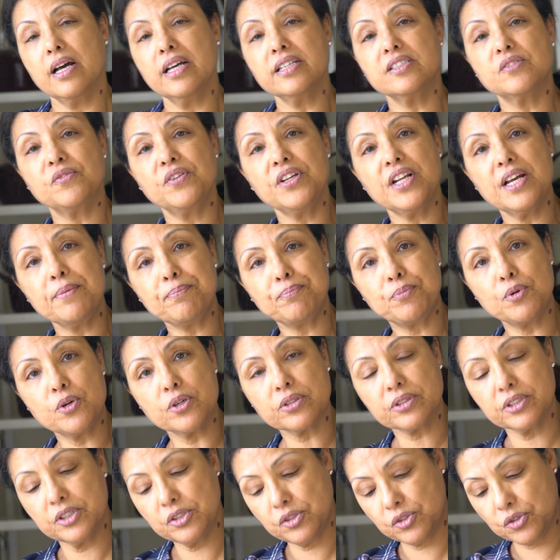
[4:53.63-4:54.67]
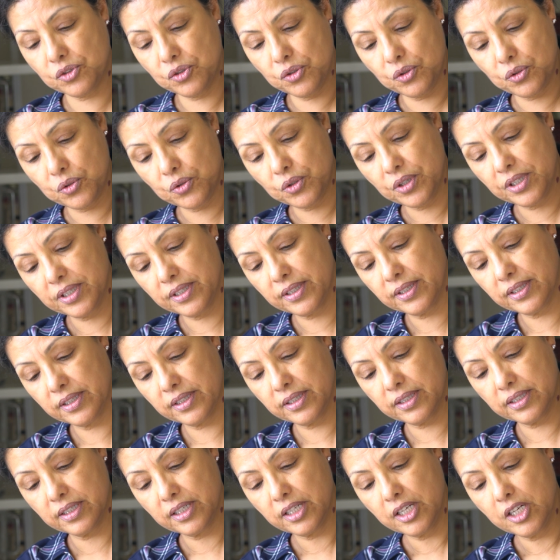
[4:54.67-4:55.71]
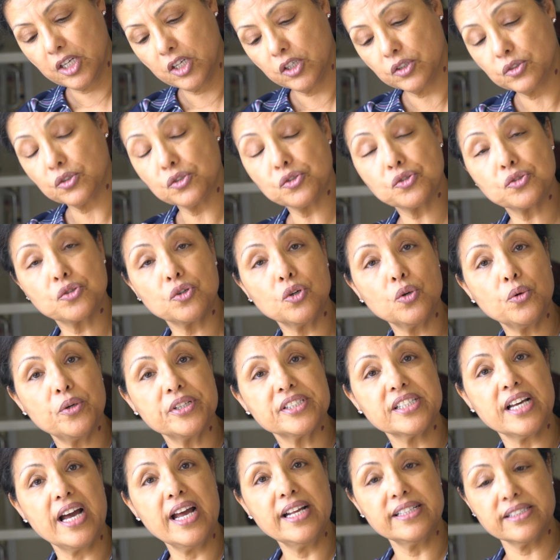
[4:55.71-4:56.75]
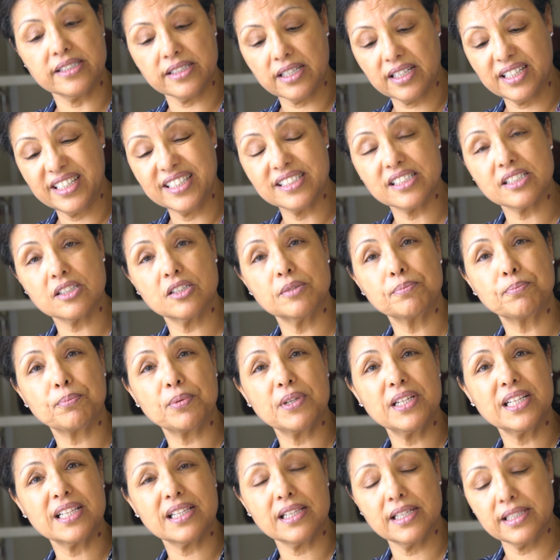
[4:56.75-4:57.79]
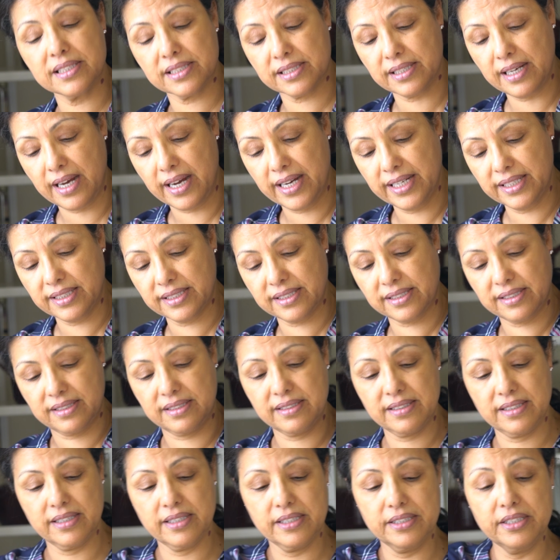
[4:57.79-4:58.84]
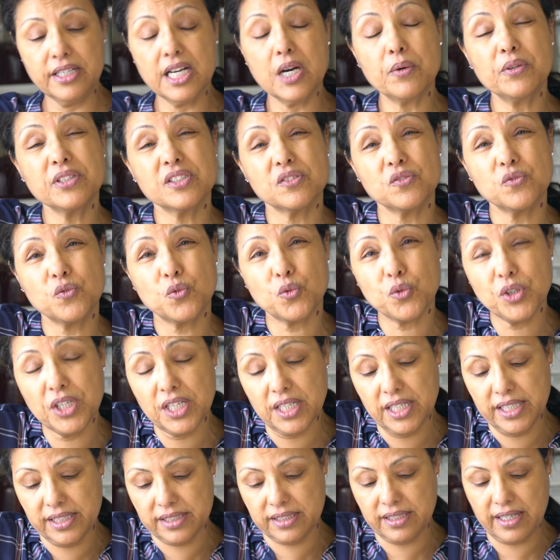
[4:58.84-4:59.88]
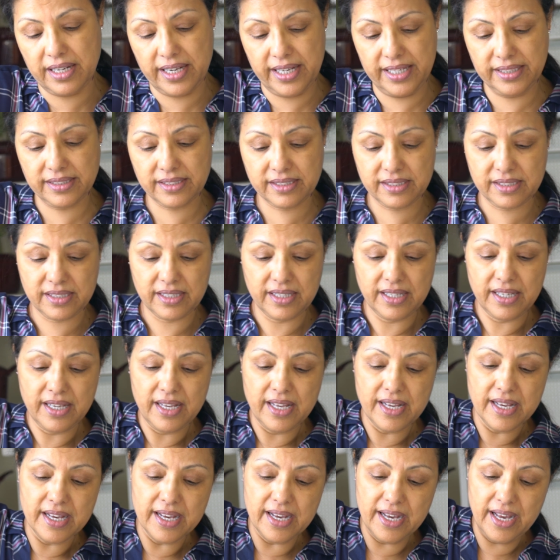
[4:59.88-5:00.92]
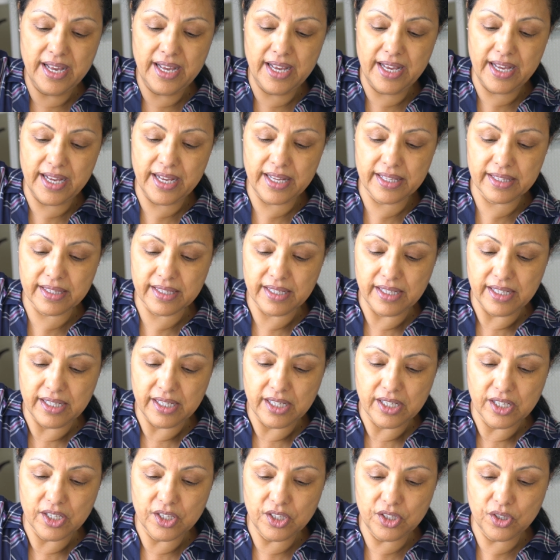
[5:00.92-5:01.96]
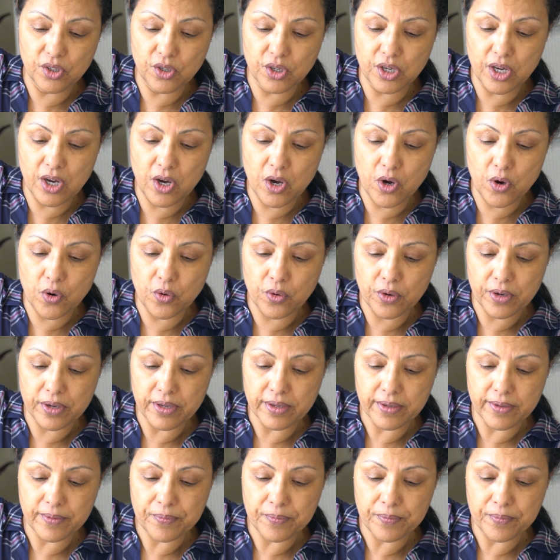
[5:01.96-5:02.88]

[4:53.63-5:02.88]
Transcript: it's very important to screw it until it's completely tight. Now it's really tight, and you go